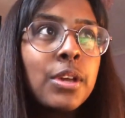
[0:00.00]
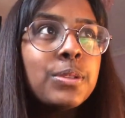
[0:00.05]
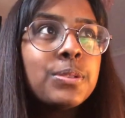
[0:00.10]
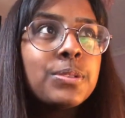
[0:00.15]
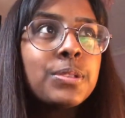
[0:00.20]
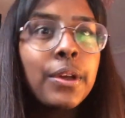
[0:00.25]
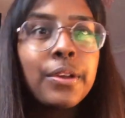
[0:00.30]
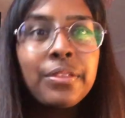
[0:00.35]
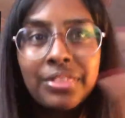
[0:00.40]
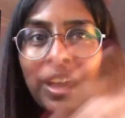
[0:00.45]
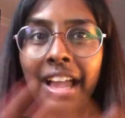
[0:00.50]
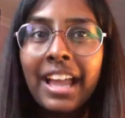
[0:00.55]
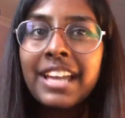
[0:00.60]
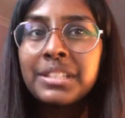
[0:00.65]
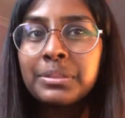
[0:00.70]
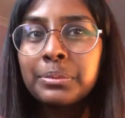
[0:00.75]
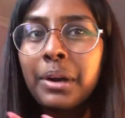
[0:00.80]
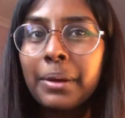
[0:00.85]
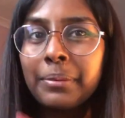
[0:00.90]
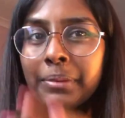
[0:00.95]
so that
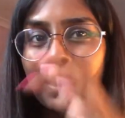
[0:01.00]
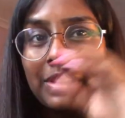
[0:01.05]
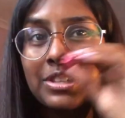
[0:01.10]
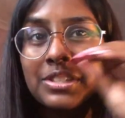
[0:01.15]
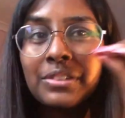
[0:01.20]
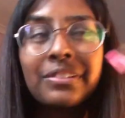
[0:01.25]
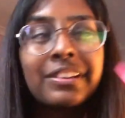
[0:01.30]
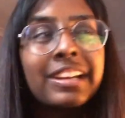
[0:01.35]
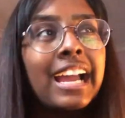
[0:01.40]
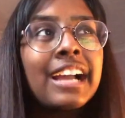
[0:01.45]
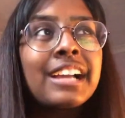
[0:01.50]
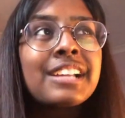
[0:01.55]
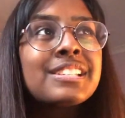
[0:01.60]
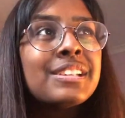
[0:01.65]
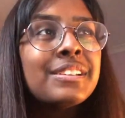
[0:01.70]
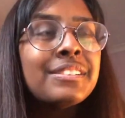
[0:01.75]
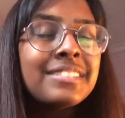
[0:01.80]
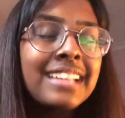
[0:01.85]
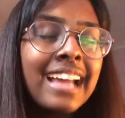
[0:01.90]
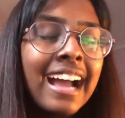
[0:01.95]
is what I'm going to react
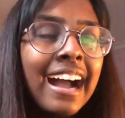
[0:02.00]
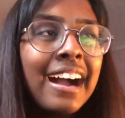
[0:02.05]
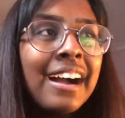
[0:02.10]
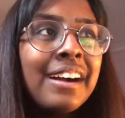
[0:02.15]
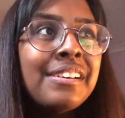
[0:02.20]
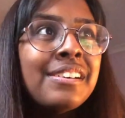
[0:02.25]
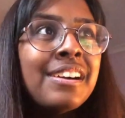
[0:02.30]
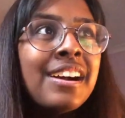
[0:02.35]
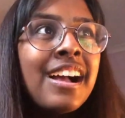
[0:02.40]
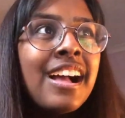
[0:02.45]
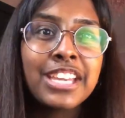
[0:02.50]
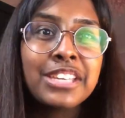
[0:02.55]
to now.